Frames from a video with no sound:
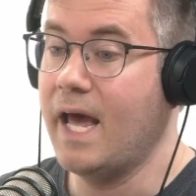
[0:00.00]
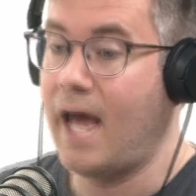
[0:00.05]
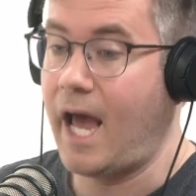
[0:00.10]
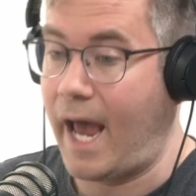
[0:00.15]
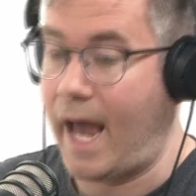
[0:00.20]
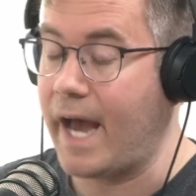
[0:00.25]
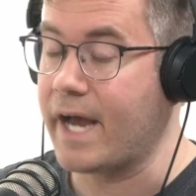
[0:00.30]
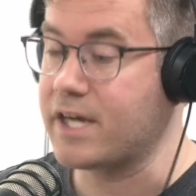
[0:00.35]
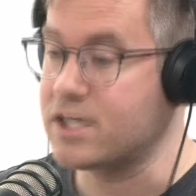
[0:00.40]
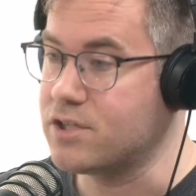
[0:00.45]

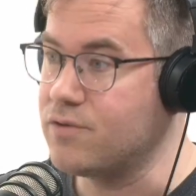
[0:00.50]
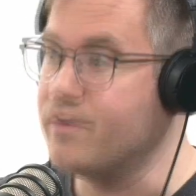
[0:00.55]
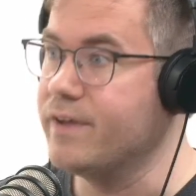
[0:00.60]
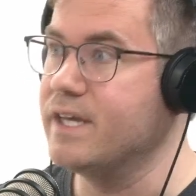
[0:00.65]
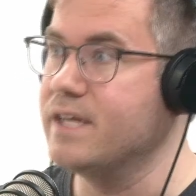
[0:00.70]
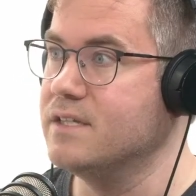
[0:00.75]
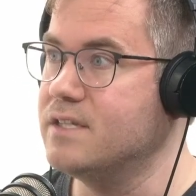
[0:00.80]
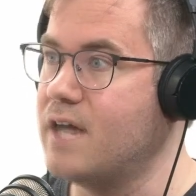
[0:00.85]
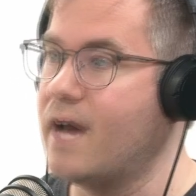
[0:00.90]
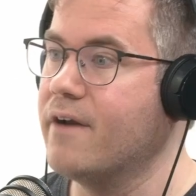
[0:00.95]

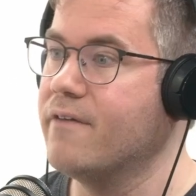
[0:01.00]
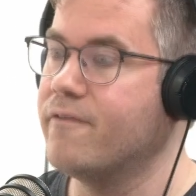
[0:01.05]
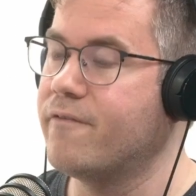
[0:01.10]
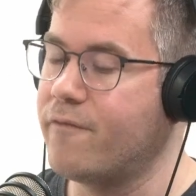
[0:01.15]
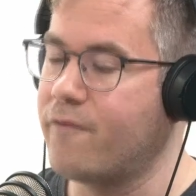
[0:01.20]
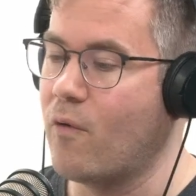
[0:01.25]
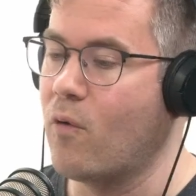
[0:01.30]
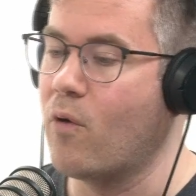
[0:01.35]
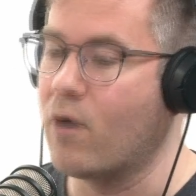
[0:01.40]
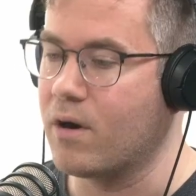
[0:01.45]
actually done
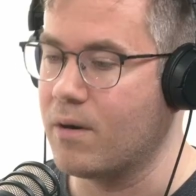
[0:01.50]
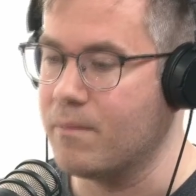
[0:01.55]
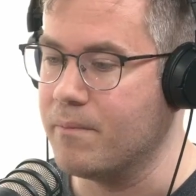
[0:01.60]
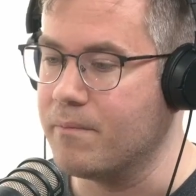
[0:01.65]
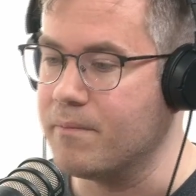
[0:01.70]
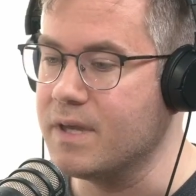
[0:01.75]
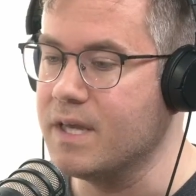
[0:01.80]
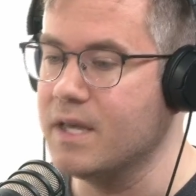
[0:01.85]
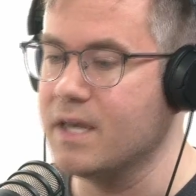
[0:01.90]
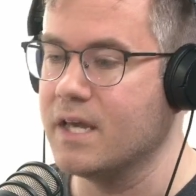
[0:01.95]
for
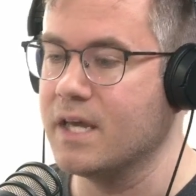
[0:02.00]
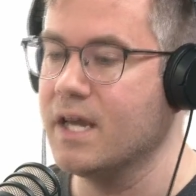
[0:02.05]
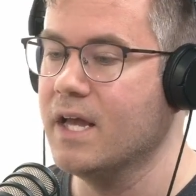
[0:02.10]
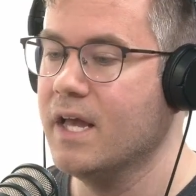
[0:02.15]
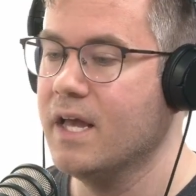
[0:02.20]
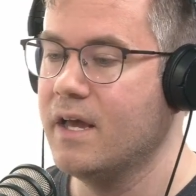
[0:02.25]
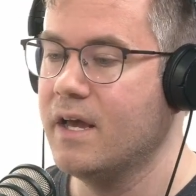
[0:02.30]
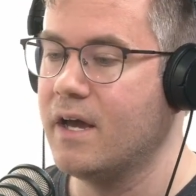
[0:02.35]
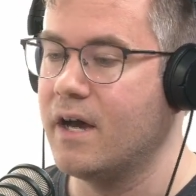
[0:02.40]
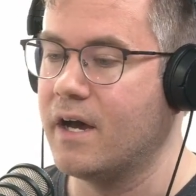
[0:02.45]
me,
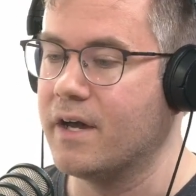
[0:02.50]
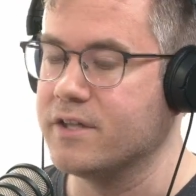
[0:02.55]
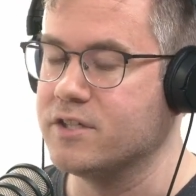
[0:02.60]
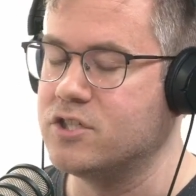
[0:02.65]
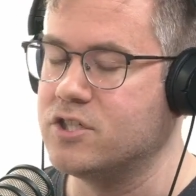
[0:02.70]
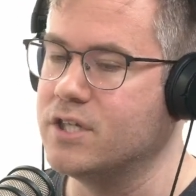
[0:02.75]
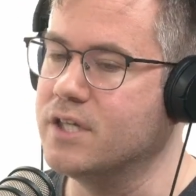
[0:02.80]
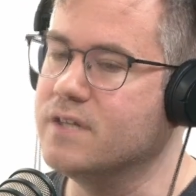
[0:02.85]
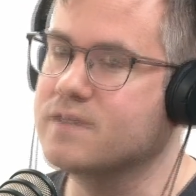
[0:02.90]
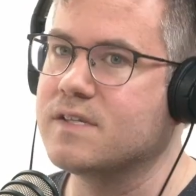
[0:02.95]
uh,
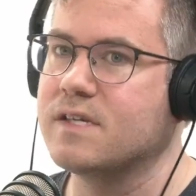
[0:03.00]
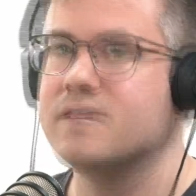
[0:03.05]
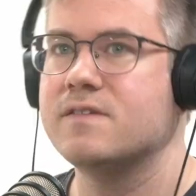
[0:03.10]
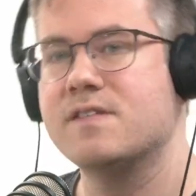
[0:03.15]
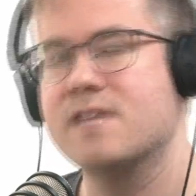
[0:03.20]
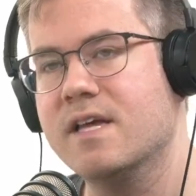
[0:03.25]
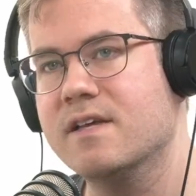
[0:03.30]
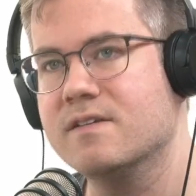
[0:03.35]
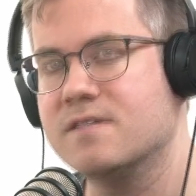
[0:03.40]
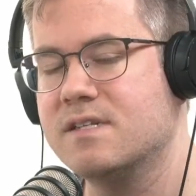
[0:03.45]

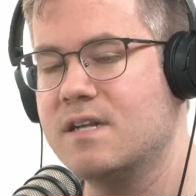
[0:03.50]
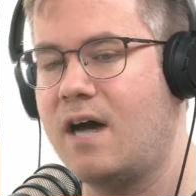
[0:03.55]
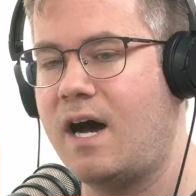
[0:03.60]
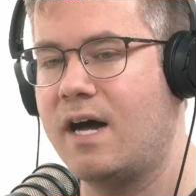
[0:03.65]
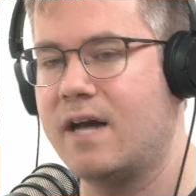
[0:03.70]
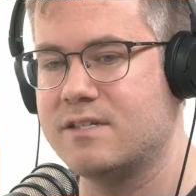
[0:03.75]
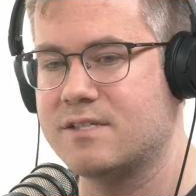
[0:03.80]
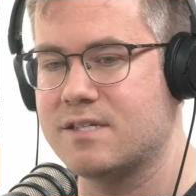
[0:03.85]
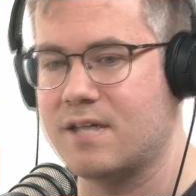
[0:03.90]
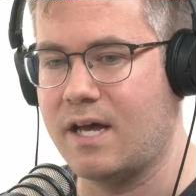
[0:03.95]
Jesus is
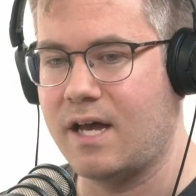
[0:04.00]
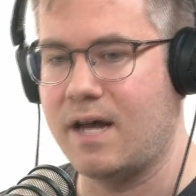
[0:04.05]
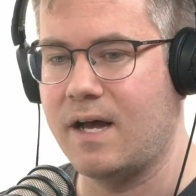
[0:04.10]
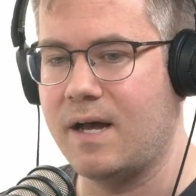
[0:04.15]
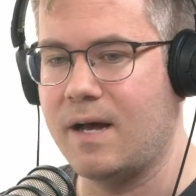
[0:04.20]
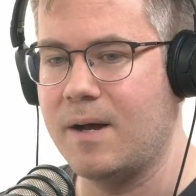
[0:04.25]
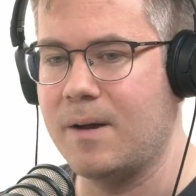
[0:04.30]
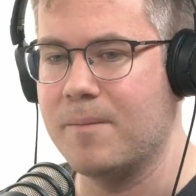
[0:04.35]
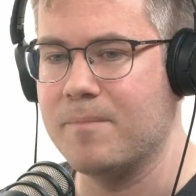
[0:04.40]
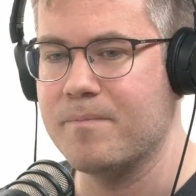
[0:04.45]
not
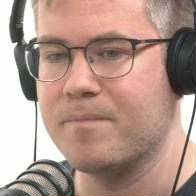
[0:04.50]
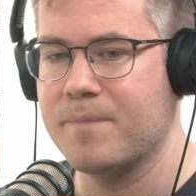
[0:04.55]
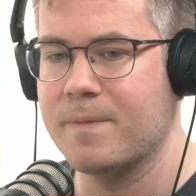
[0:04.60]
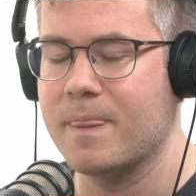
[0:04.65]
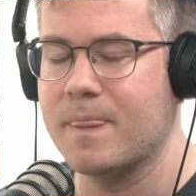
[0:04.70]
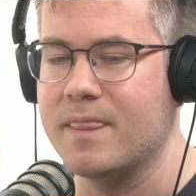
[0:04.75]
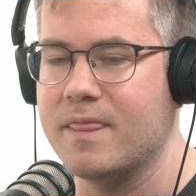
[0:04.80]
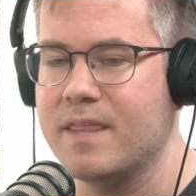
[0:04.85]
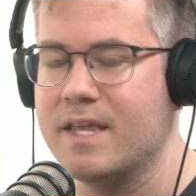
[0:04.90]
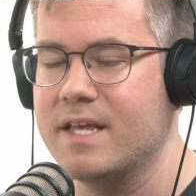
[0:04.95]
um,
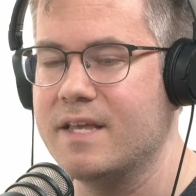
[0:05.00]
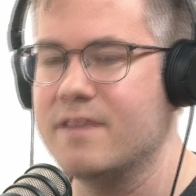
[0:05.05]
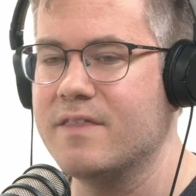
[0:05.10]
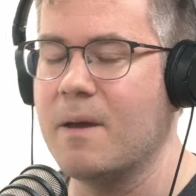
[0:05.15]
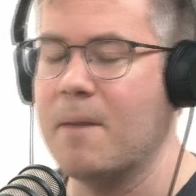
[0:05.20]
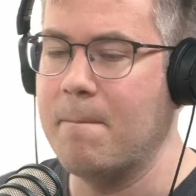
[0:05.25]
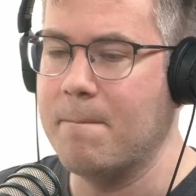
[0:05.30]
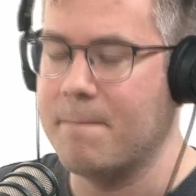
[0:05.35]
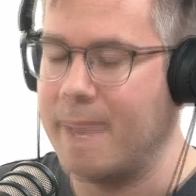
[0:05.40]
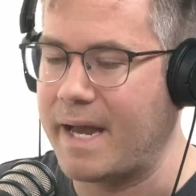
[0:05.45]
the
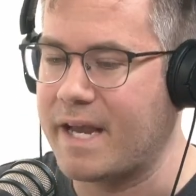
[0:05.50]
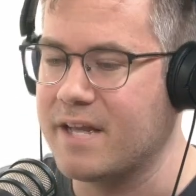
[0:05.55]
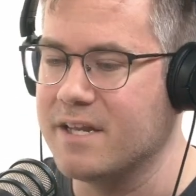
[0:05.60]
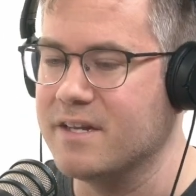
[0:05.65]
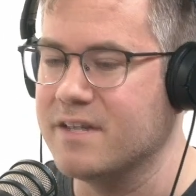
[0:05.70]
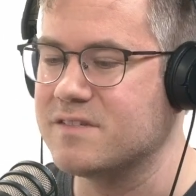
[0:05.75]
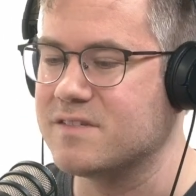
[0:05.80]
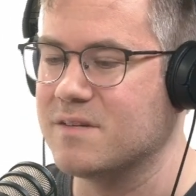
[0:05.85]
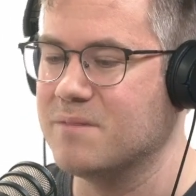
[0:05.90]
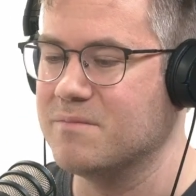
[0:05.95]
the
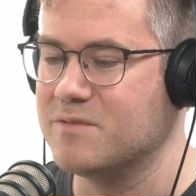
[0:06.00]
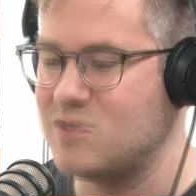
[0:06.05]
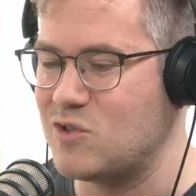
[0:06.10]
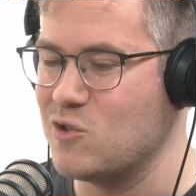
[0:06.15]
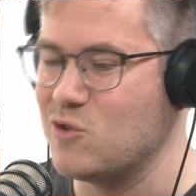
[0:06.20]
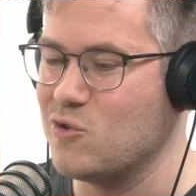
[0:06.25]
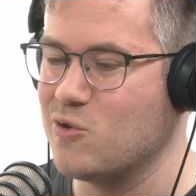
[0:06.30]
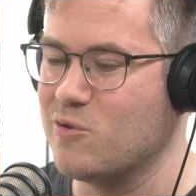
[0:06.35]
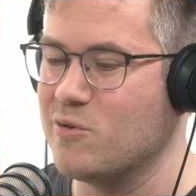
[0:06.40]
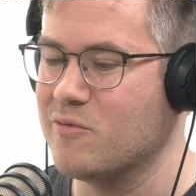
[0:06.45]
mechanism
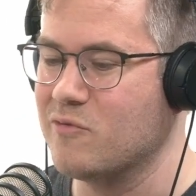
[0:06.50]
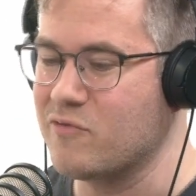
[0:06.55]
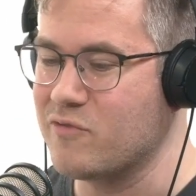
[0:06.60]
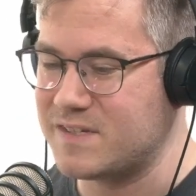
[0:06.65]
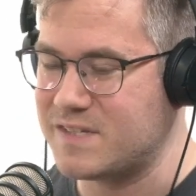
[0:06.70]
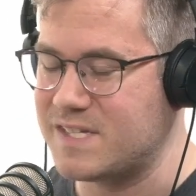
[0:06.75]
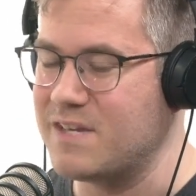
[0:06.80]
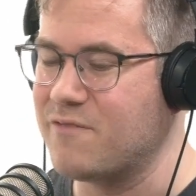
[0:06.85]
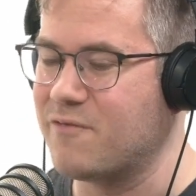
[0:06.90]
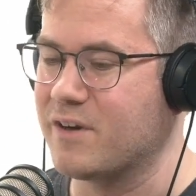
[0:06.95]
to
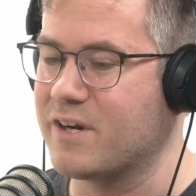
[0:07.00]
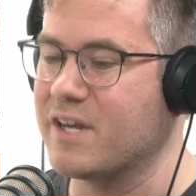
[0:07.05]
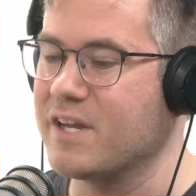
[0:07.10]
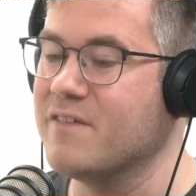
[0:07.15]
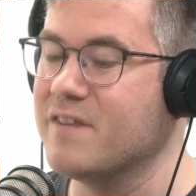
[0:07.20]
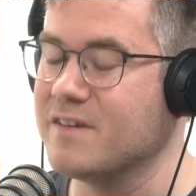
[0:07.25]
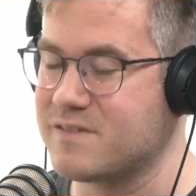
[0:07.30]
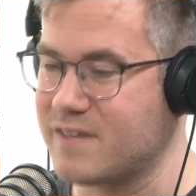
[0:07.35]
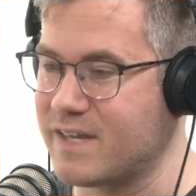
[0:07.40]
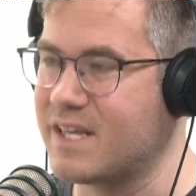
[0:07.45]
receive
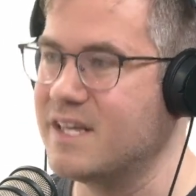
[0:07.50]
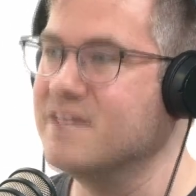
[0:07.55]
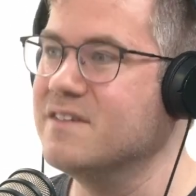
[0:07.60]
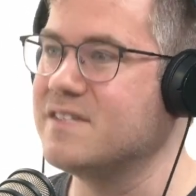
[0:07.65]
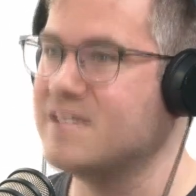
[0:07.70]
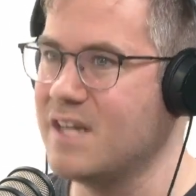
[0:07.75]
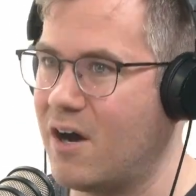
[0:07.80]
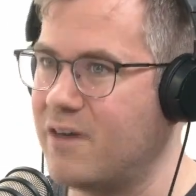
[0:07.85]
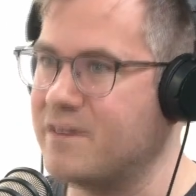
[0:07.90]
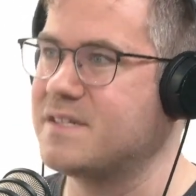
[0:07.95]
forgiveness. Like
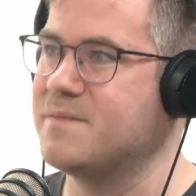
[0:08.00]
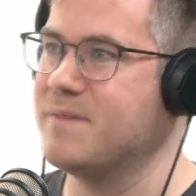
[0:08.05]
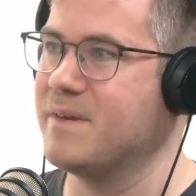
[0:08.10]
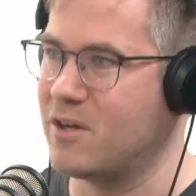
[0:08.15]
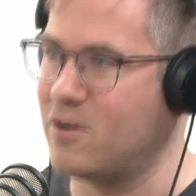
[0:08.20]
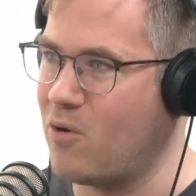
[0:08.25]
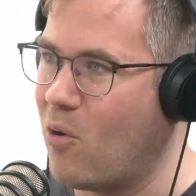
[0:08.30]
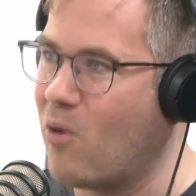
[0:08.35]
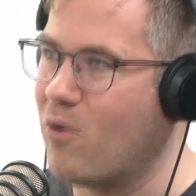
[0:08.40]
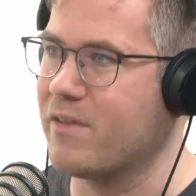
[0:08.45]
He's the
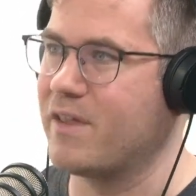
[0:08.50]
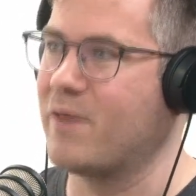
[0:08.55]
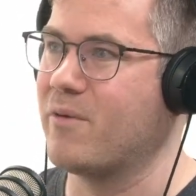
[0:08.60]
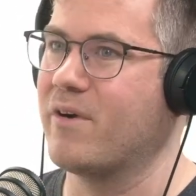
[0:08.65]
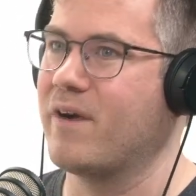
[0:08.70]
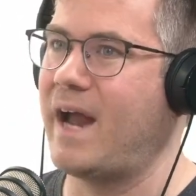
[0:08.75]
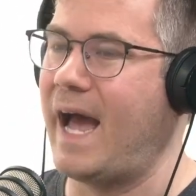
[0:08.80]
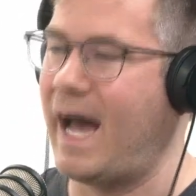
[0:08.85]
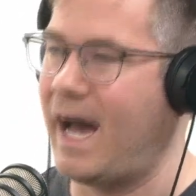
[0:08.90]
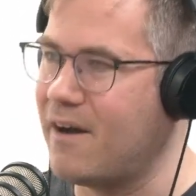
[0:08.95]
ultimate goal that
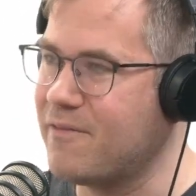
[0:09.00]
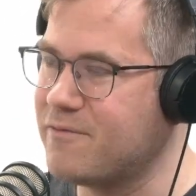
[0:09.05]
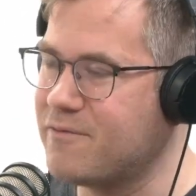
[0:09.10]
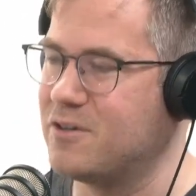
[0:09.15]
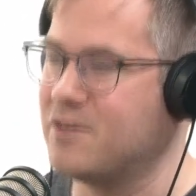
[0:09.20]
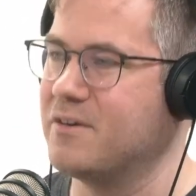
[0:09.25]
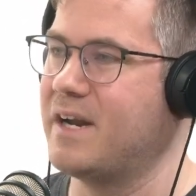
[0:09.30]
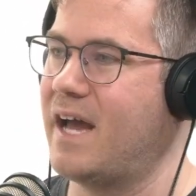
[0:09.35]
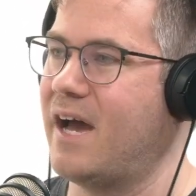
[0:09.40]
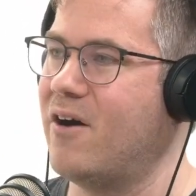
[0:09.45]
we're
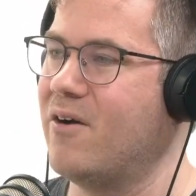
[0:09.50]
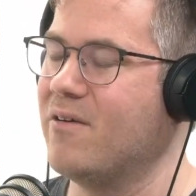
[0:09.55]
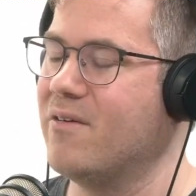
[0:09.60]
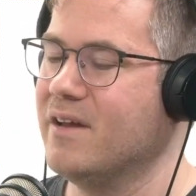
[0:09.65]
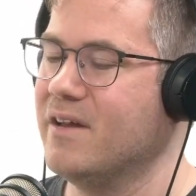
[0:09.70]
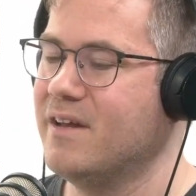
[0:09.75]
after now.